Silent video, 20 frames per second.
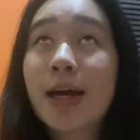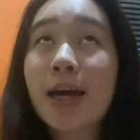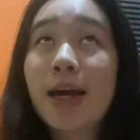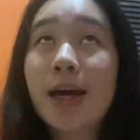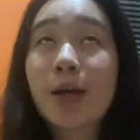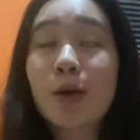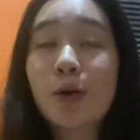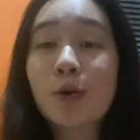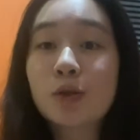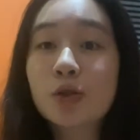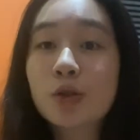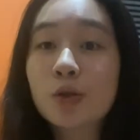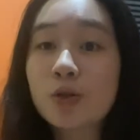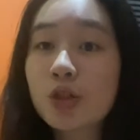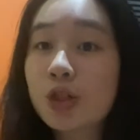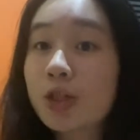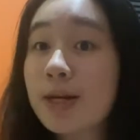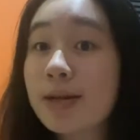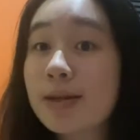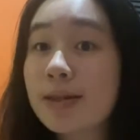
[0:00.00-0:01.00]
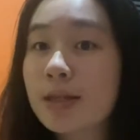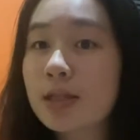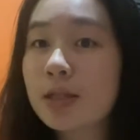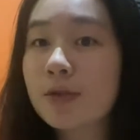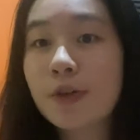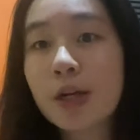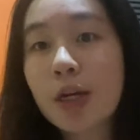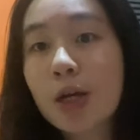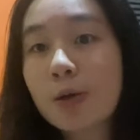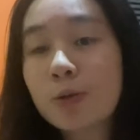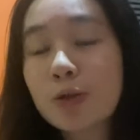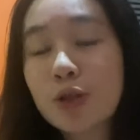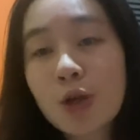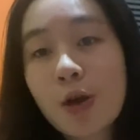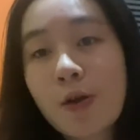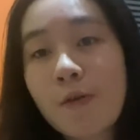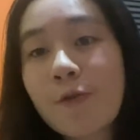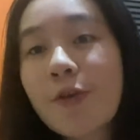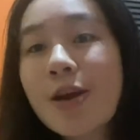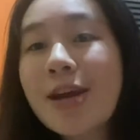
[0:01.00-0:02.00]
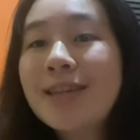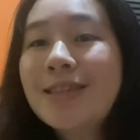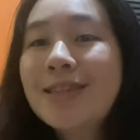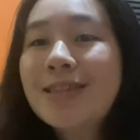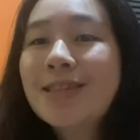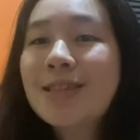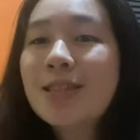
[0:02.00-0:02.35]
and also share this video to your friends.